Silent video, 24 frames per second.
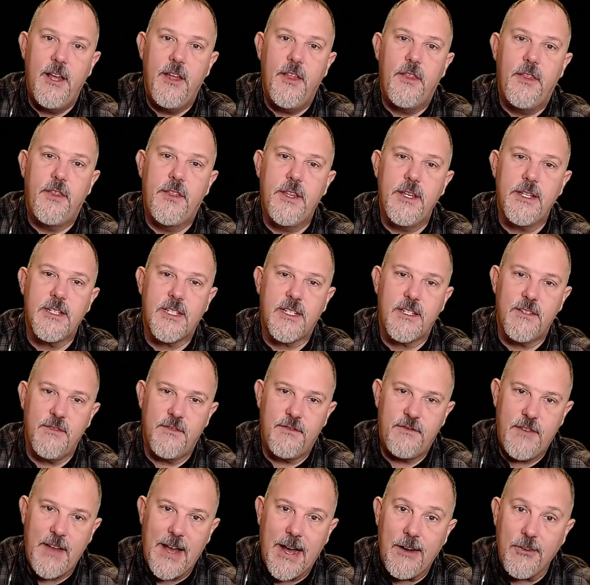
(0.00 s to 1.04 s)
This
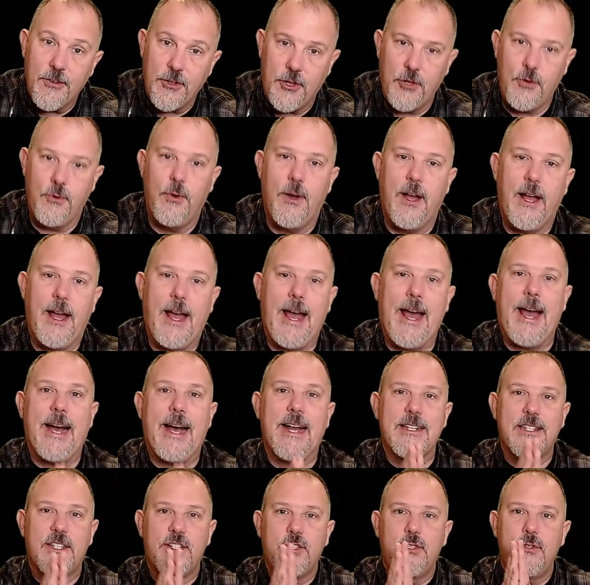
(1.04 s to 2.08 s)
value
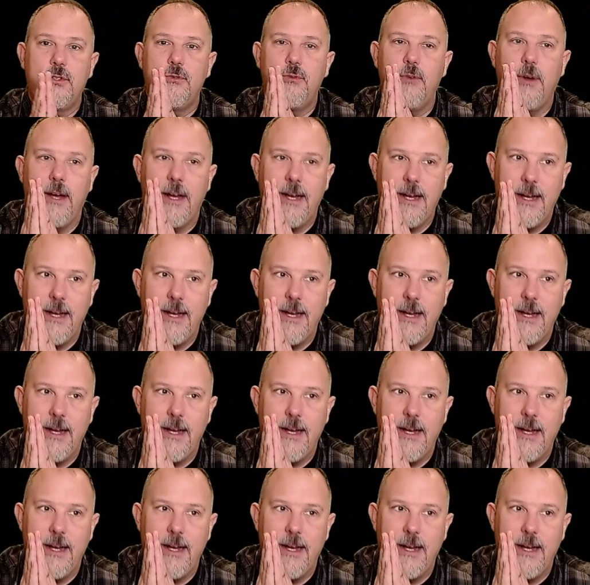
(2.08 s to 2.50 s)
has to,